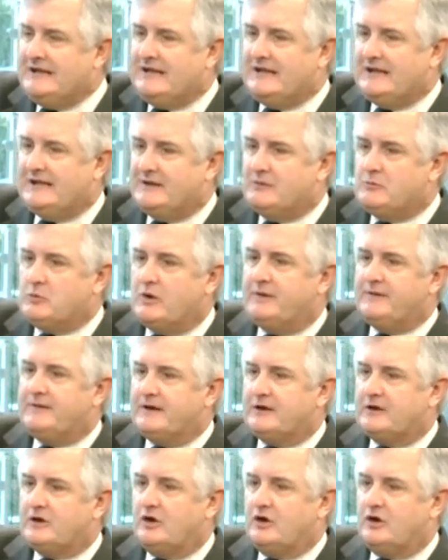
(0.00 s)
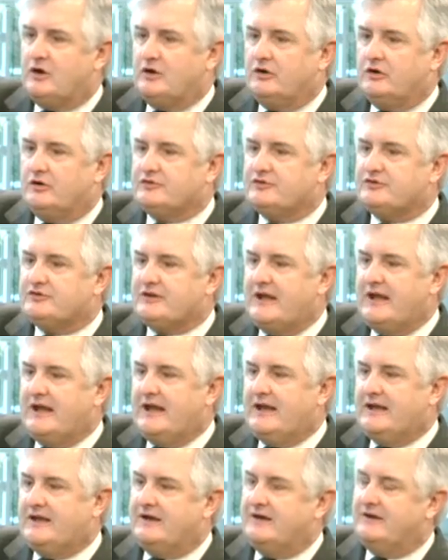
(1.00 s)
anyone that calls
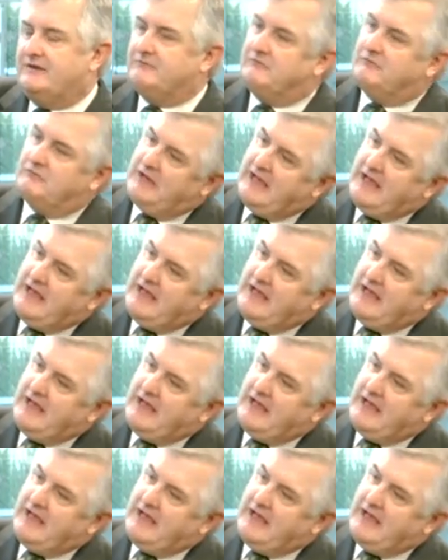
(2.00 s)
and